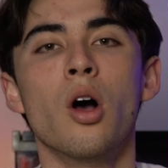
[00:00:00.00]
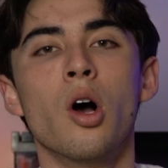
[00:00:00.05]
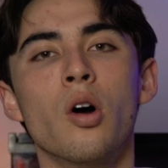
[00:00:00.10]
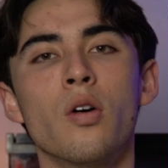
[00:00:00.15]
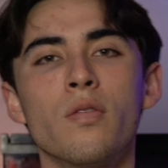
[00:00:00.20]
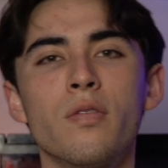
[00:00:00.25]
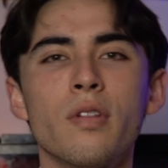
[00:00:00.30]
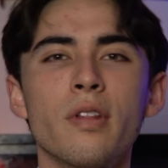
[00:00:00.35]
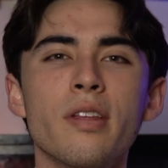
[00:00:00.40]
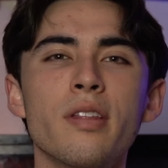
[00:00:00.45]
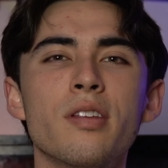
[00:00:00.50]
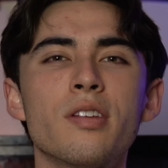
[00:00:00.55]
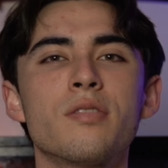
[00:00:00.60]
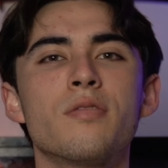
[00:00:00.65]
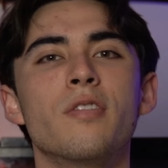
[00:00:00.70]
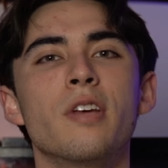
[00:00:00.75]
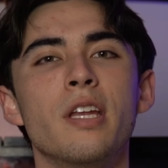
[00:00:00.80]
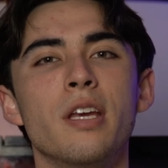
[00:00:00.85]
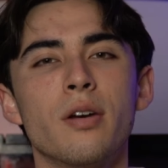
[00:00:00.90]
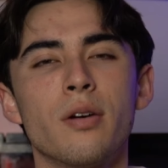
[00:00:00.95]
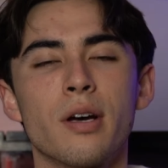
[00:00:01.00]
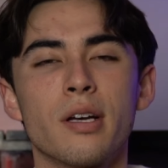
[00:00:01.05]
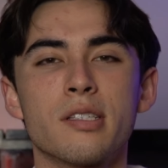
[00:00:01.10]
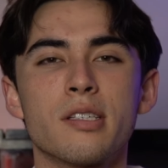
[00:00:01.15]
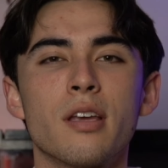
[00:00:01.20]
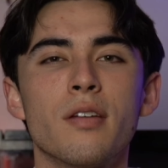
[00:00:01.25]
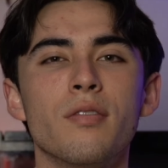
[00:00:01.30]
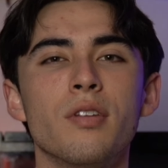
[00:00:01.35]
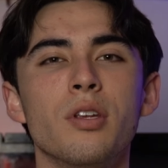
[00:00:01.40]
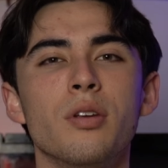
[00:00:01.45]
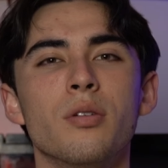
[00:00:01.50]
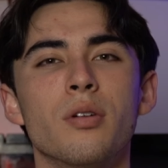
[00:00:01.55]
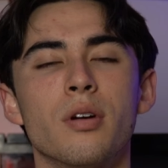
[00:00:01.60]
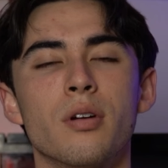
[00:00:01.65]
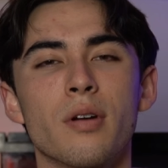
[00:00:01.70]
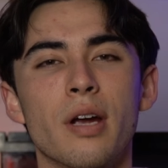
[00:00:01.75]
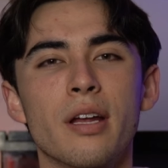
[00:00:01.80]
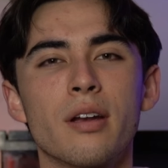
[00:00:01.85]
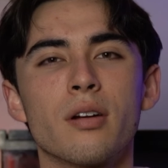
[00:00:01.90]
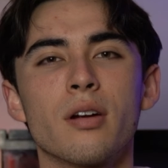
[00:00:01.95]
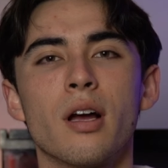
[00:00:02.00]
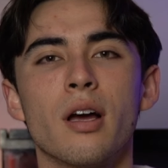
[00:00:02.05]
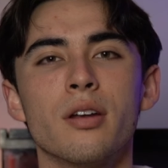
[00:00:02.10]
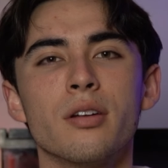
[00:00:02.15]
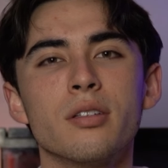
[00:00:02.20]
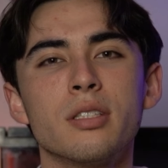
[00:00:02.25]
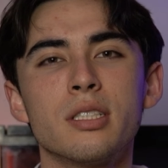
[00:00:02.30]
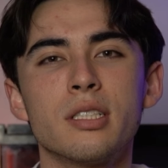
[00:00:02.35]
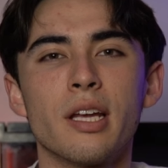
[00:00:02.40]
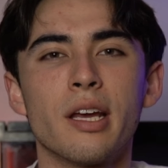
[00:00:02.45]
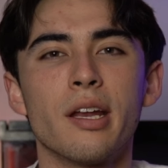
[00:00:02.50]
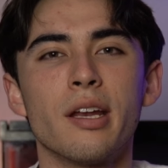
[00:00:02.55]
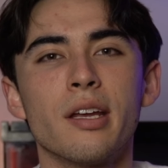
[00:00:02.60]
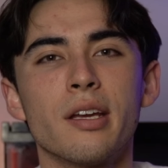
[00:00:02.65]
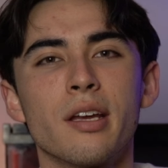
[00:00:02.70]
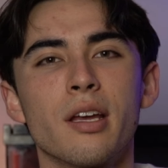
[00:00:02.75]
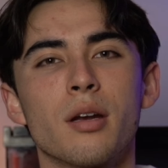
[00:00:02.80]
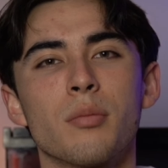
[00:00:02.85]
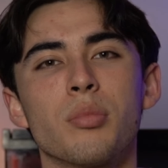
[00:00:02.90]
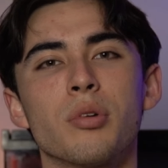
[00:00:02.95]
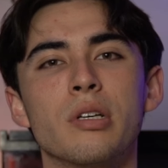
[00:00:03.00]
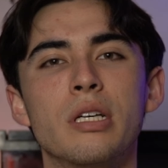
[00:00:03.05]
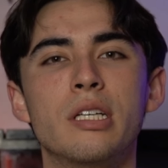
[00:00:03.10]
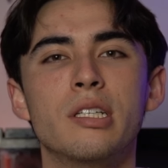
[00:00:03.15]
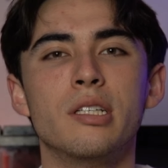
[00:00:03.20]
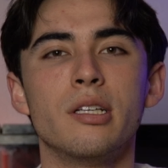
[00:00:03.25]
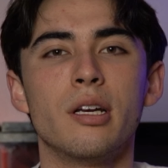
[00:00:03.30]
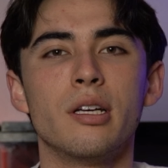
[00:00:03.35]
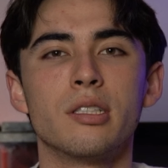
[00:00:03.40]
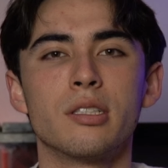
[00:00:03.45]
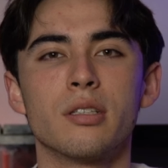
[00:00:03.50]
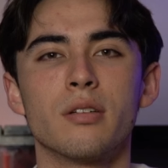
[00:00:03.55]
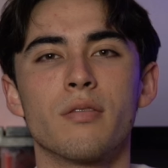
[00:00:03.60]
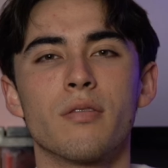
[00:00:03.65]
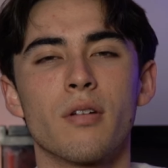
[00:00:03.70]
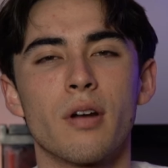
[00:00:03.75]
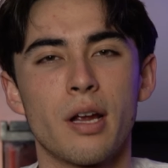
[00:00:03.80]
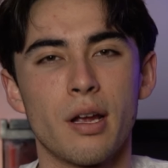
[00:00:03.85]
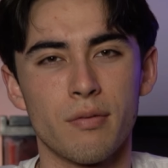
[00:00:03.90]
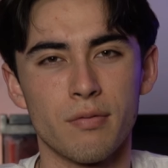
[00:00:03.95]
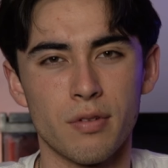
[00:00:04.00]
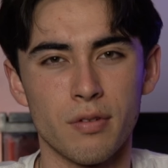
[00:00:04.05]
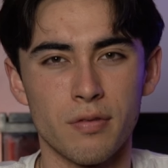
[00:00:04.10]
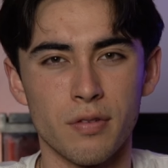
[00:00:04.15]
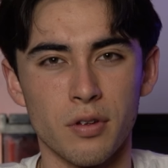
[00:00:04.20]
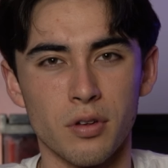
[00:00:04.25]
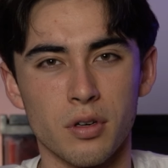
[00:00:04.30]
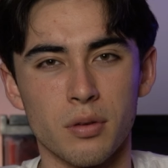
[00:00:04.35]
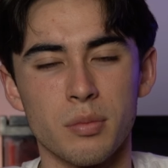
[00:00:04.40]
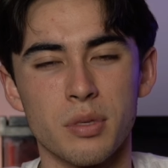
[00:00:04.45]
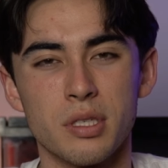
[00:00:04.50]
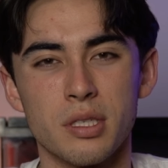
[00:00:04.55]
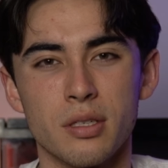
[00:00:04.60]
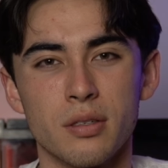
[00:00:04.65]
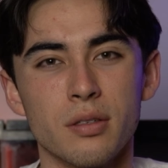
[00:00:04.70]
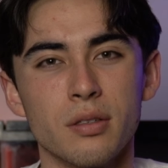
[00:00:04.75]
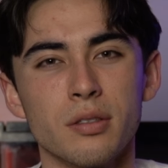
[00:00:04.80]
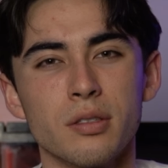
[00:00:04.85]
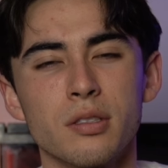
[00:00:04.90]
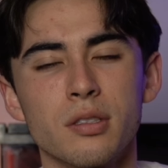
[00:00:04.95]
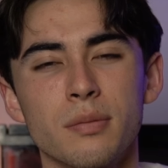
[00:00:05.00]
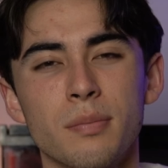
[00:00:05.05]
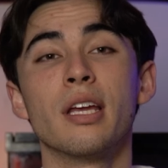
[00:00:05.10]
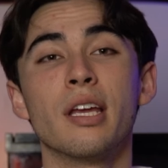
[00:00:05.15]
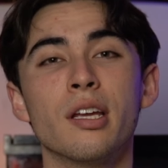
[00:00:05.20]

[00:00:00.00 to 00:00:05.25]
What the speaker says: Hopefully this video has given you a greater understanding and appreciation for amphiphilic materials.